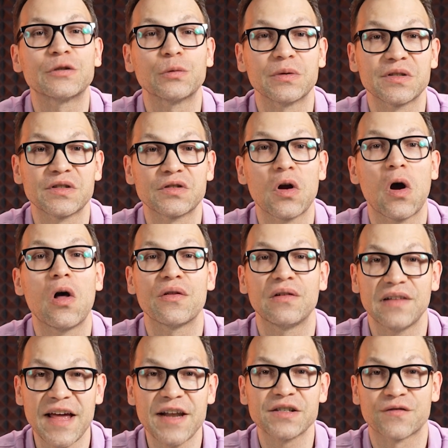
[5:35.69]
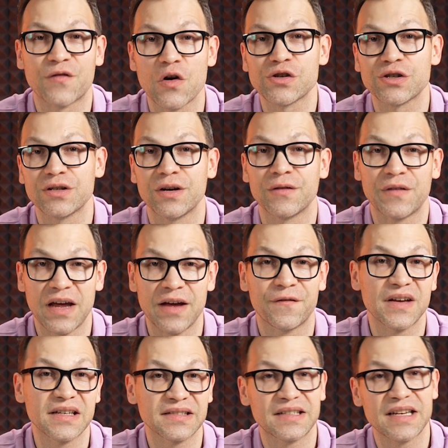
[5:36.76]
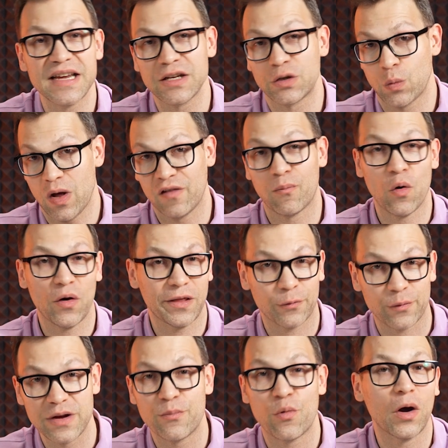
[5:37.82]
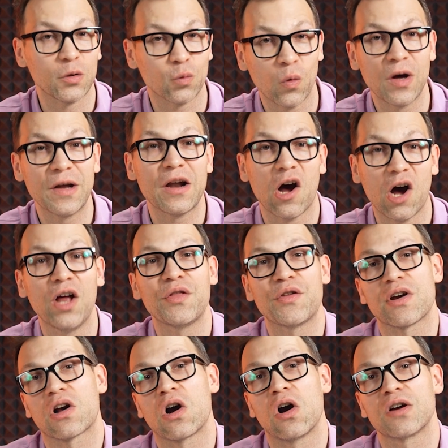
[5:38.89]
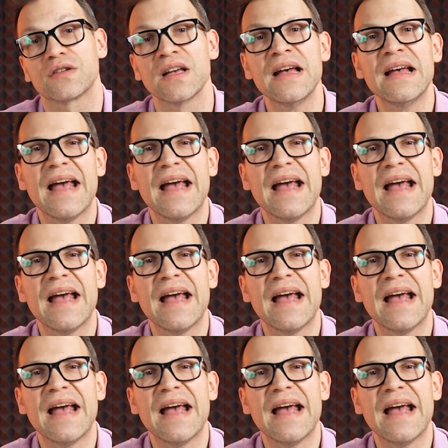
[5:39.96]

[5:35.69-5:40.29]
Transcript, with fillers: to install the latest version of FSD 12.3.1 on their cars